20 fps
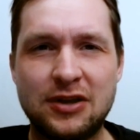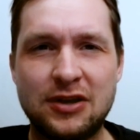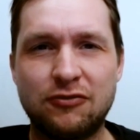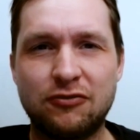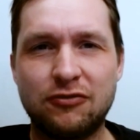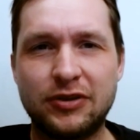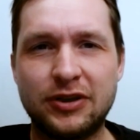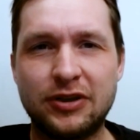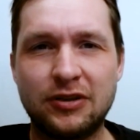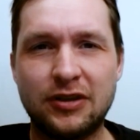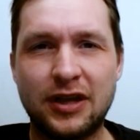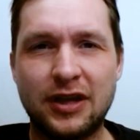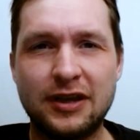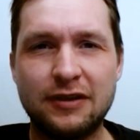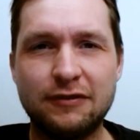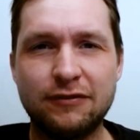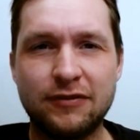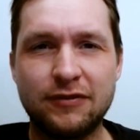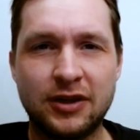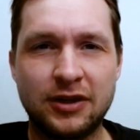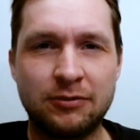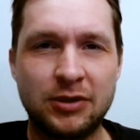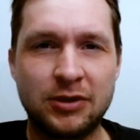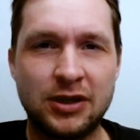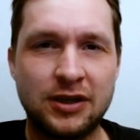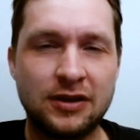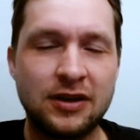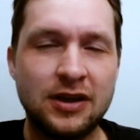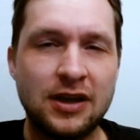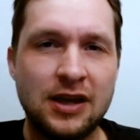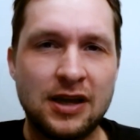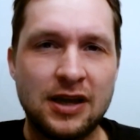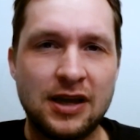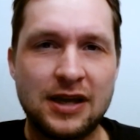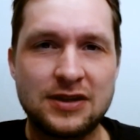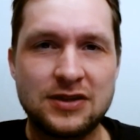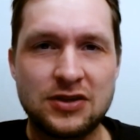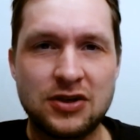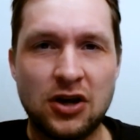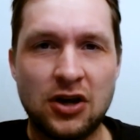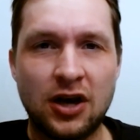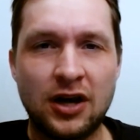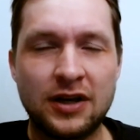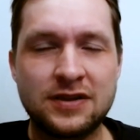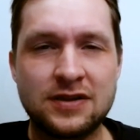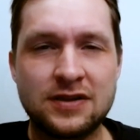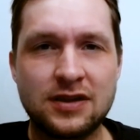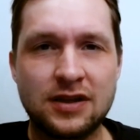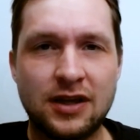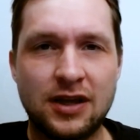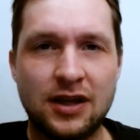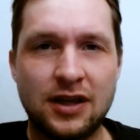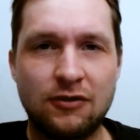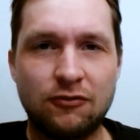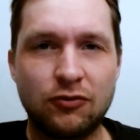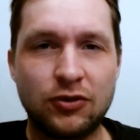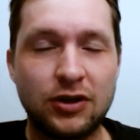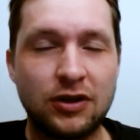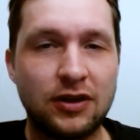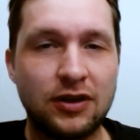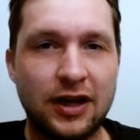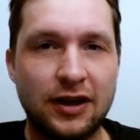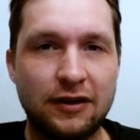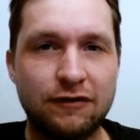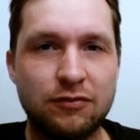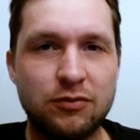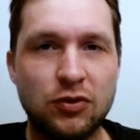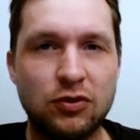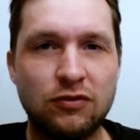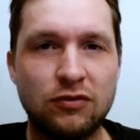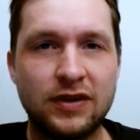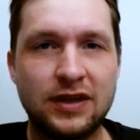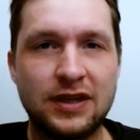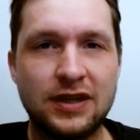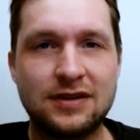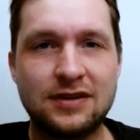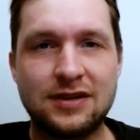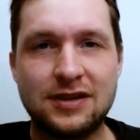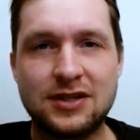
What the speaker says: in real life? I mean, it's not a real life movie.